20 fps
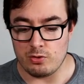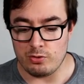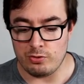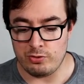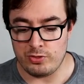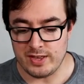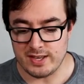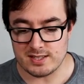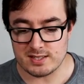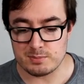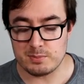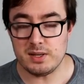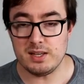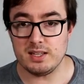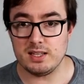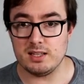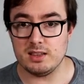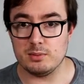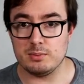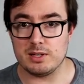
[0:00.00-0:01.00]
this
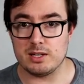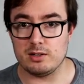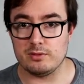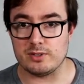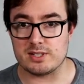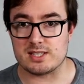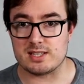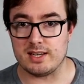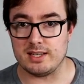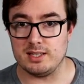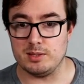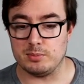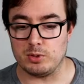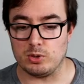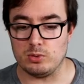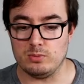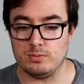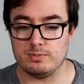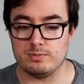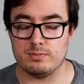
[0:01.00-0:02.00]
being in the middle of a
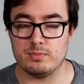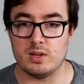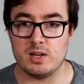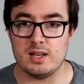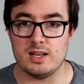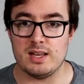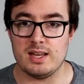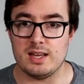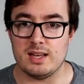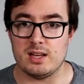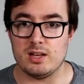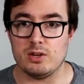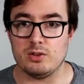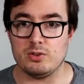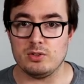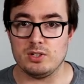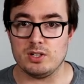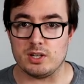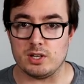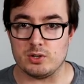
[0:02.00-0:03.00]
table,
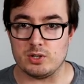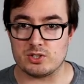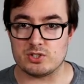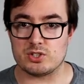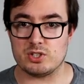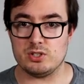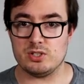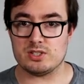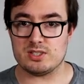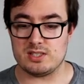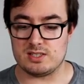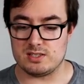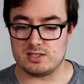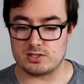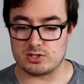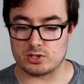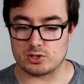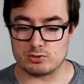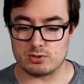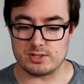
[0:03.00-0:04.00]
you know, as soon as this
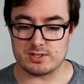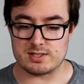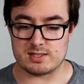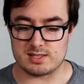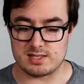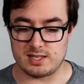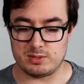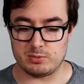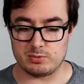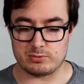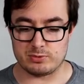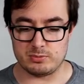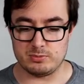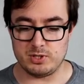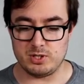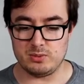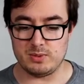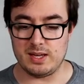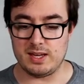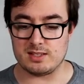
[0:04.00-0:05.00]
is across the table from
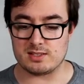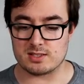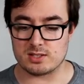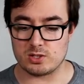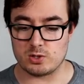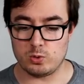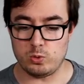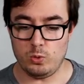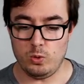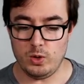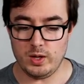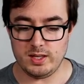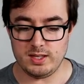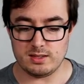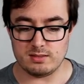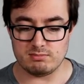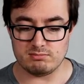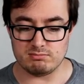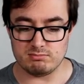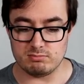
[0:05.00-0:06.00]
you, it's
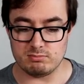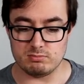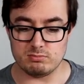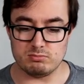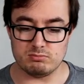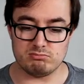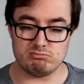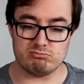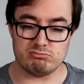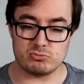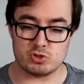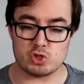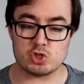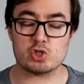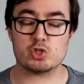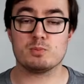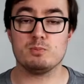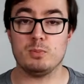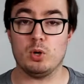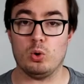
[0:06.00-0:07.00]
quite
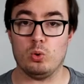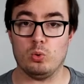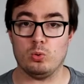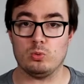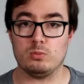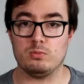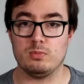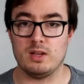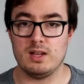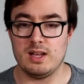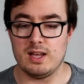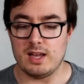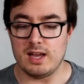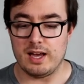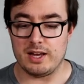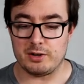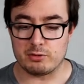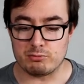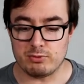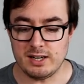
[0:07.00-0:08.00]
small.
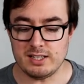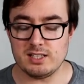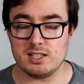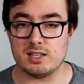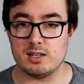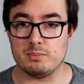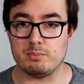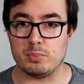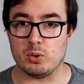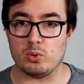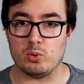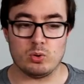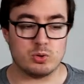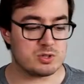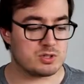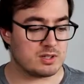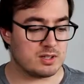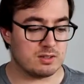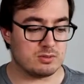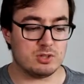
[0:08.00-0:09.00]
And a regular
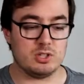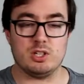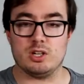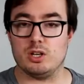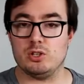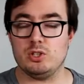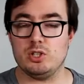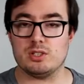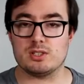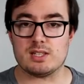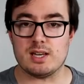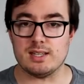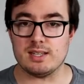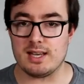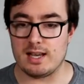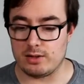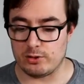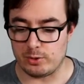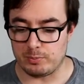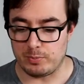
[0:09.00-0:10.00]
board that, you know, you take
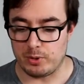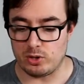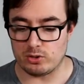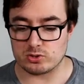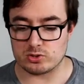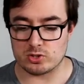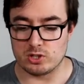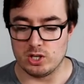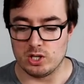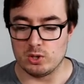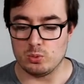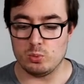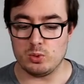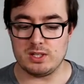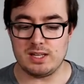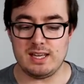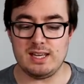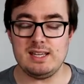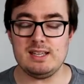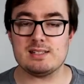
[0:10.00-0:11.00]
out the box
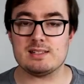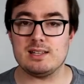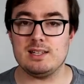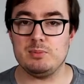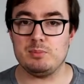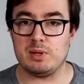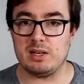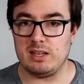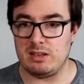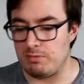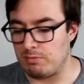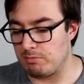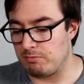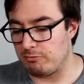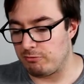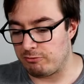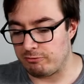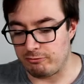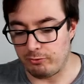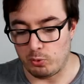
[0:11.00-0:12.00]
would easily be
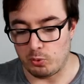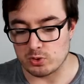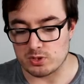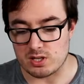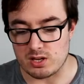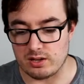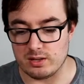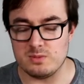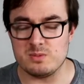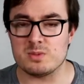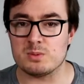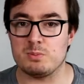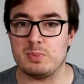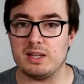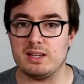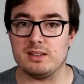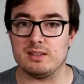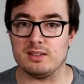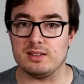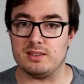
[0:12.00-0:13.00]
four times
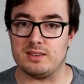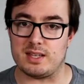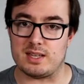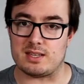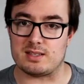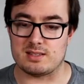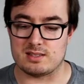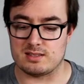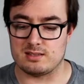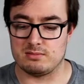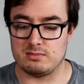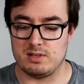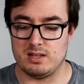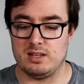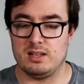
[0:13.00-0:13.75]
bigger than this.